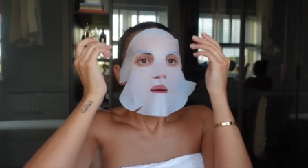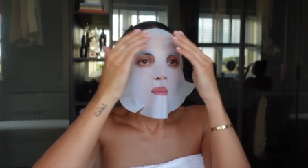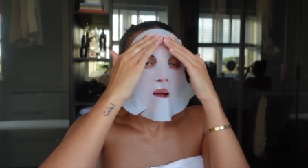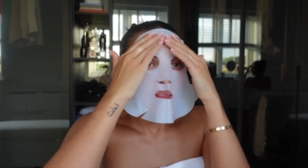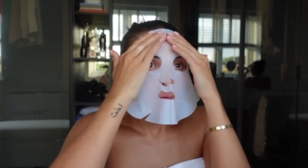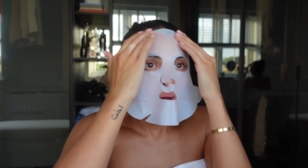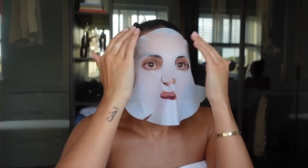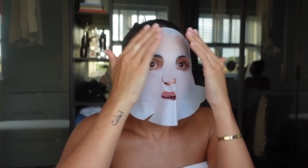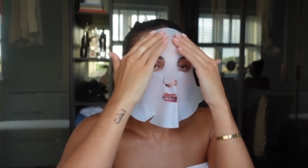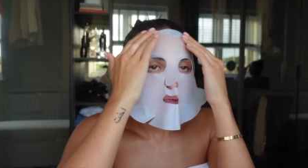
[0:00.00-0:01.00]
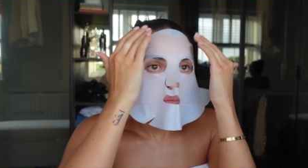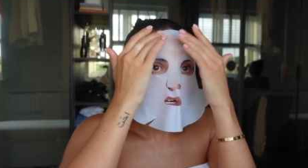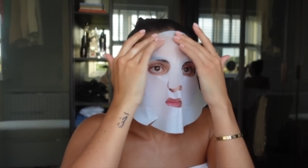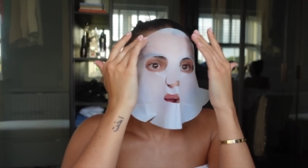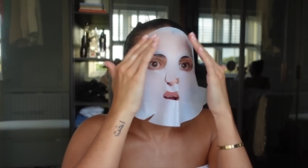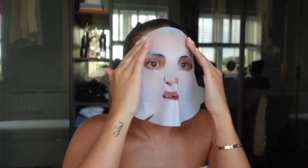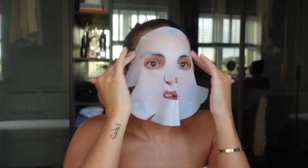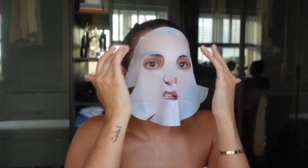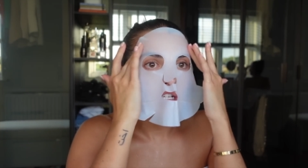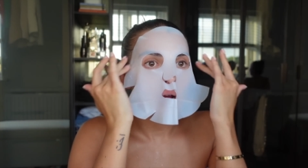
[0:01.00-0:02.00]
By the way, I didn't wash my hair
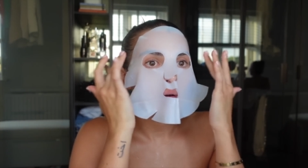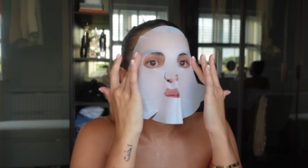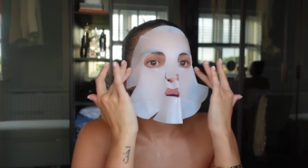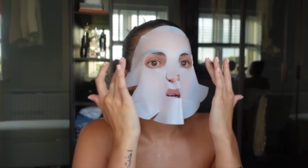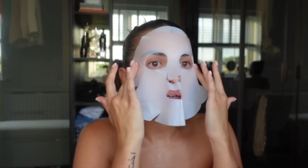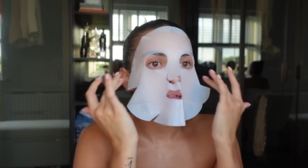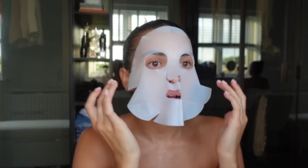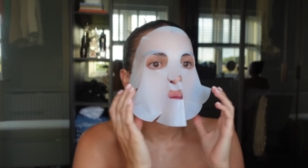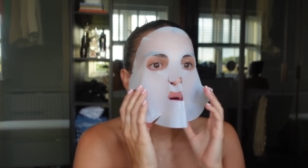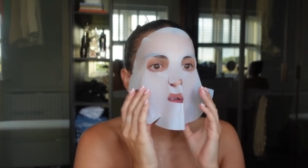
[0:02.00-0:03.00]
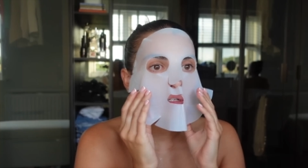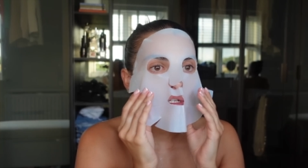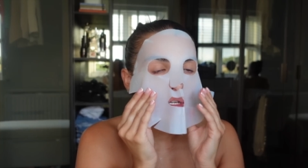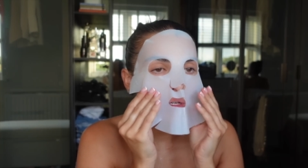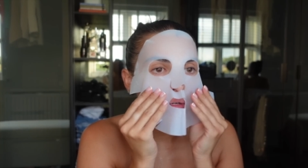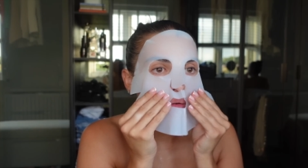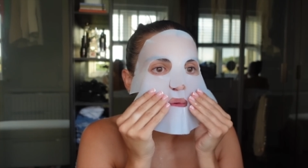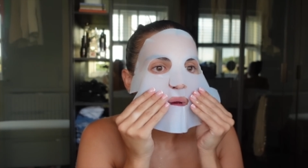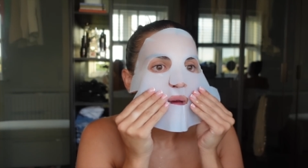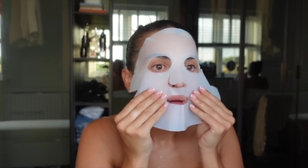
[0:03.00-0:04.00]
in the shower because I want
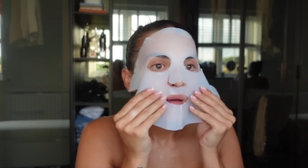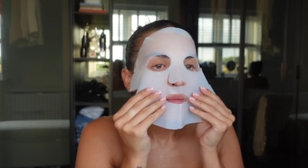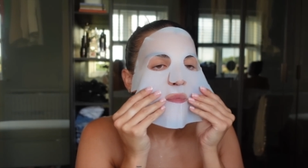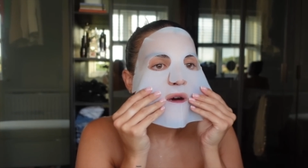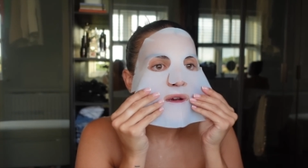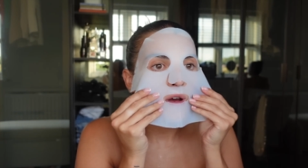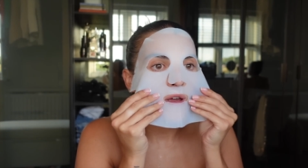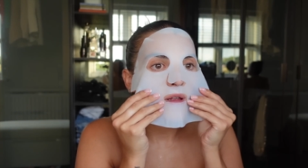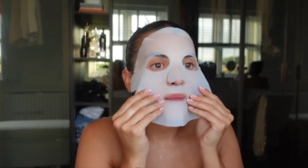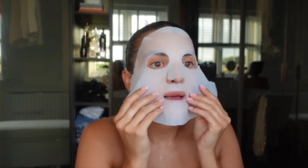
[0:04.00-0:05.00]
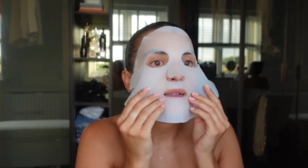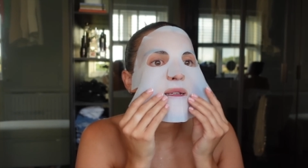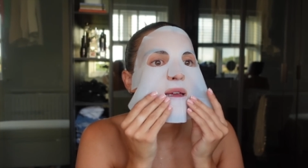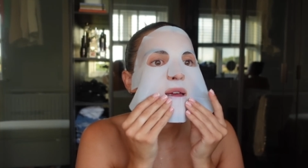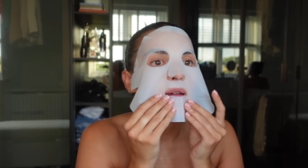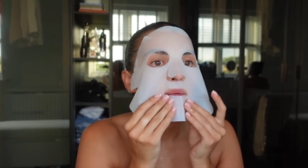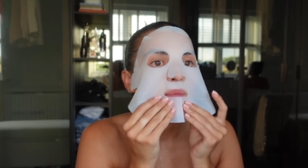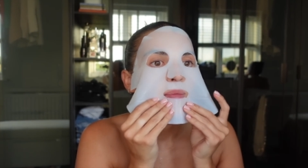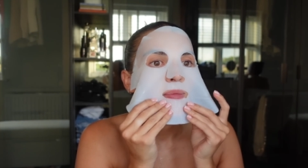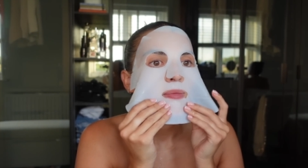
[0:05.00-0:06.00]
to put an oil mask in
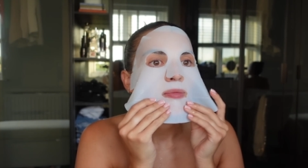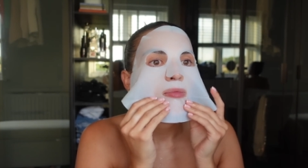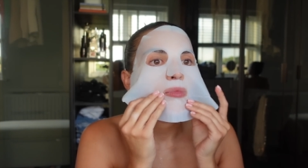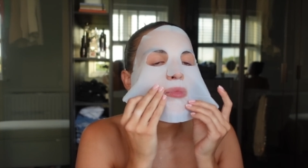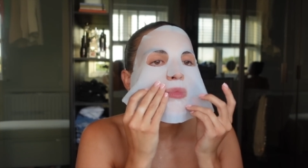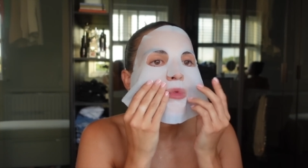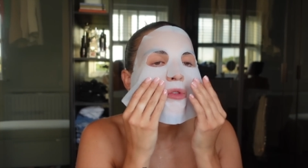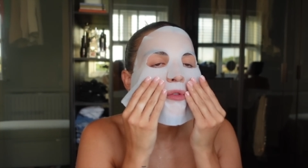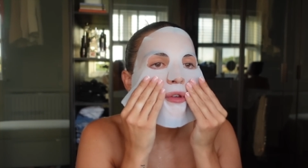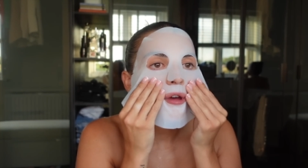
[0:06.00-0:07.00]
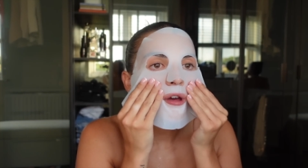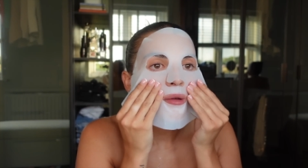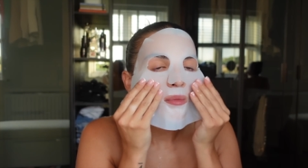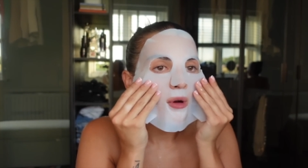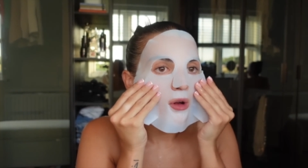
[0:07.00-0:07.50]
um,